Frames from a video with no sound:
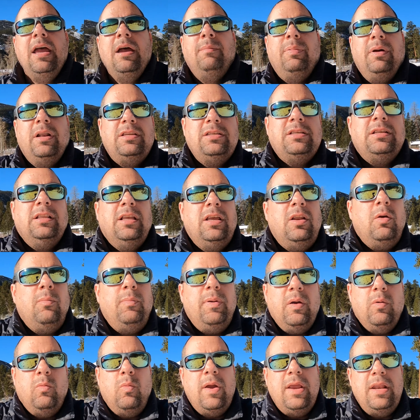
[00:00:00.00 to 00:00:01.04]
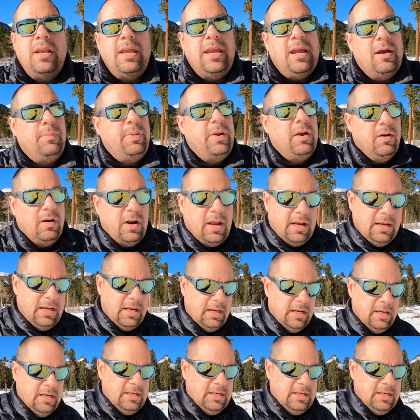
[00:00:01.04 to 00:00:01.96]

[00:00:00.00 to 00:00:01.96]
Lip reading: But it's a little bit windy up here, and I didn't